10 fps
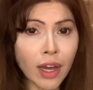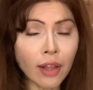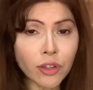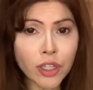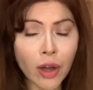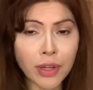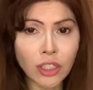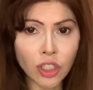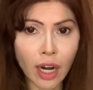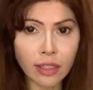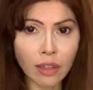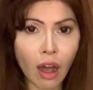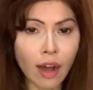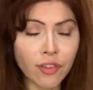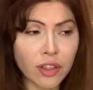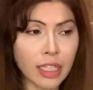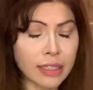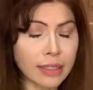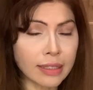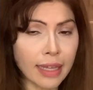color coding charts offer the
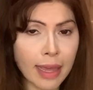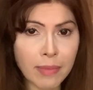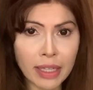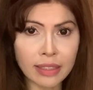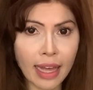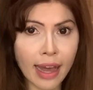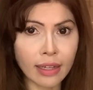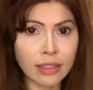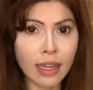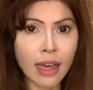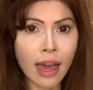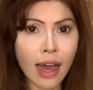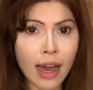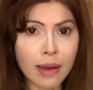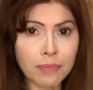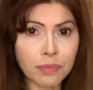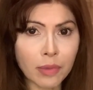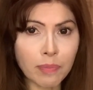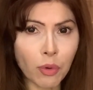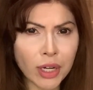same exact
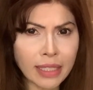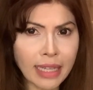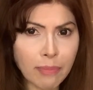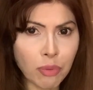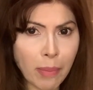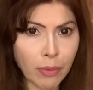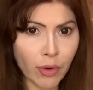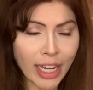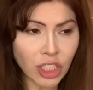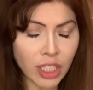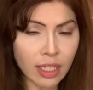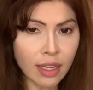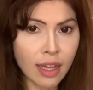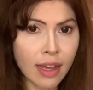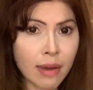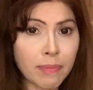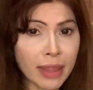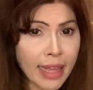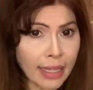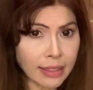board exam preparation, but
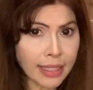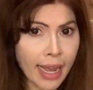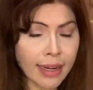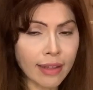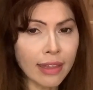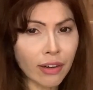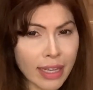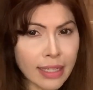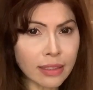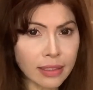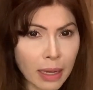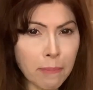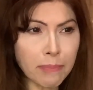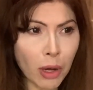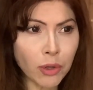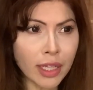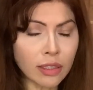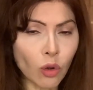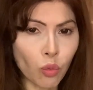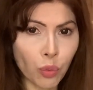that stated, there is some bonus
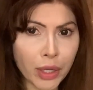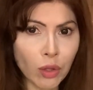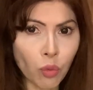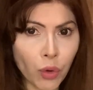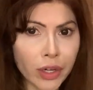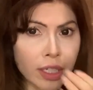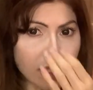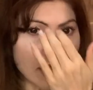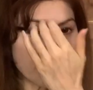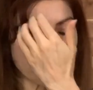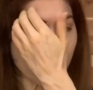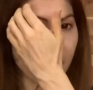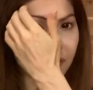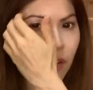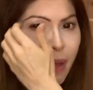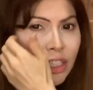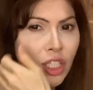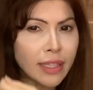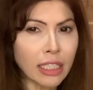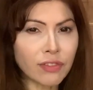real world information
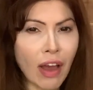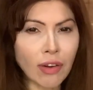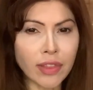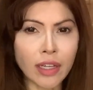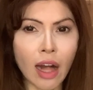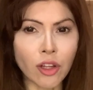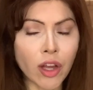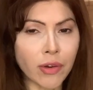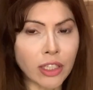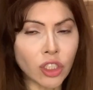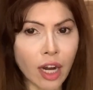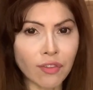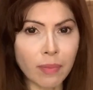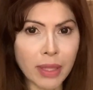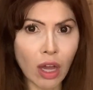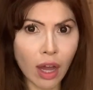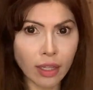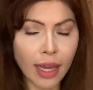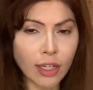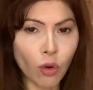that's found in the color coding chart from the
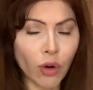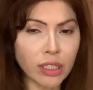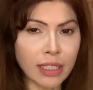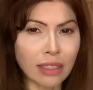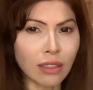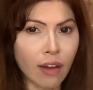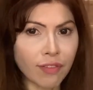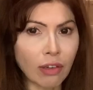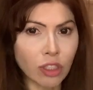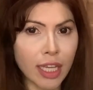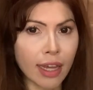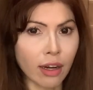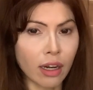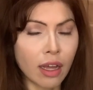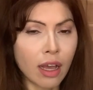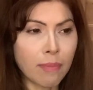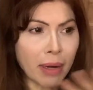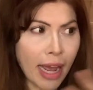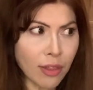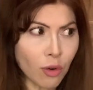online course that's not found here. But
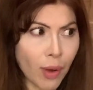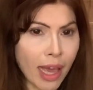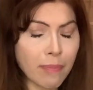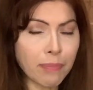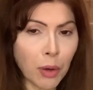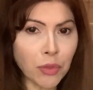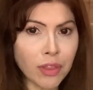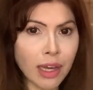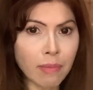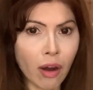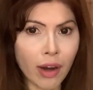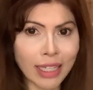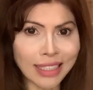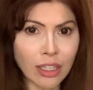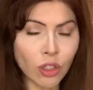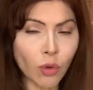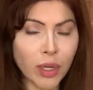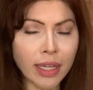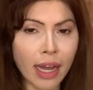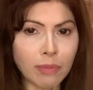either way, both of them are identical when
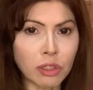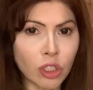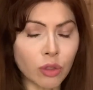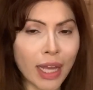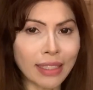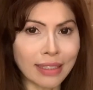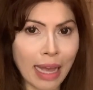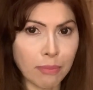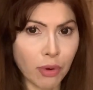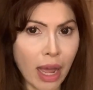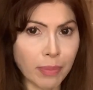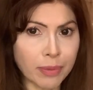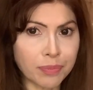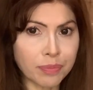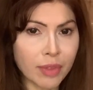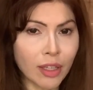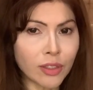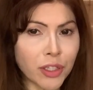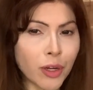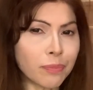it comes to exam prep.
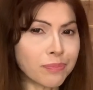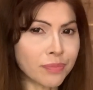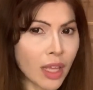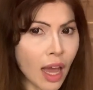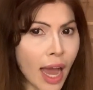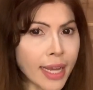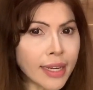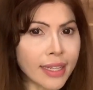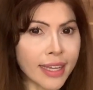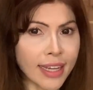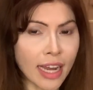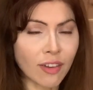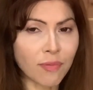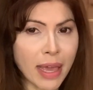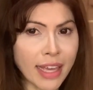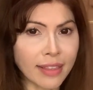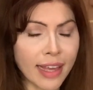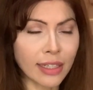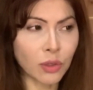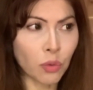So I get a kick out of making
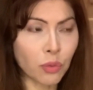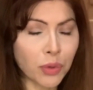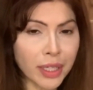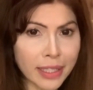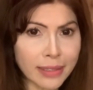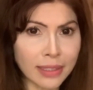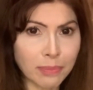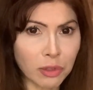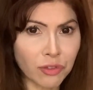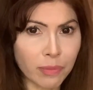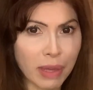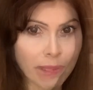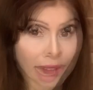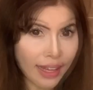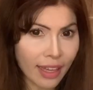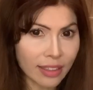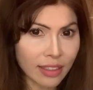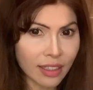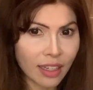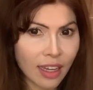things really simple for people. To that end,
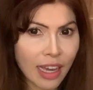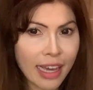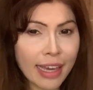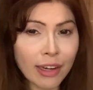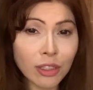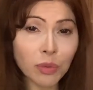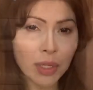here's what